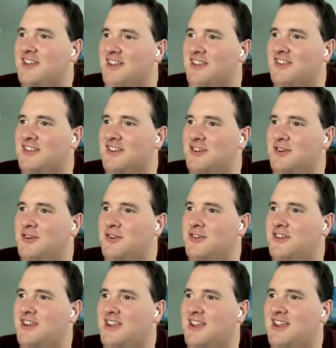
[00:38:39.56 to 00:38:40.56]
his
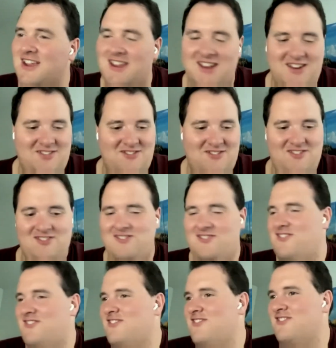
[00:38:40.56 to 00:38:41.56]
new team.
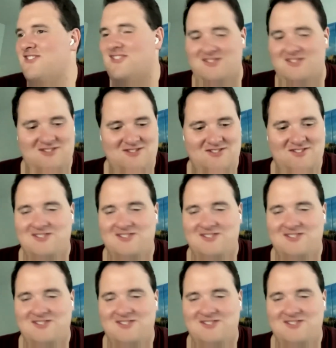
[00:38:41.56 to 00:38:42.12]
Hopefully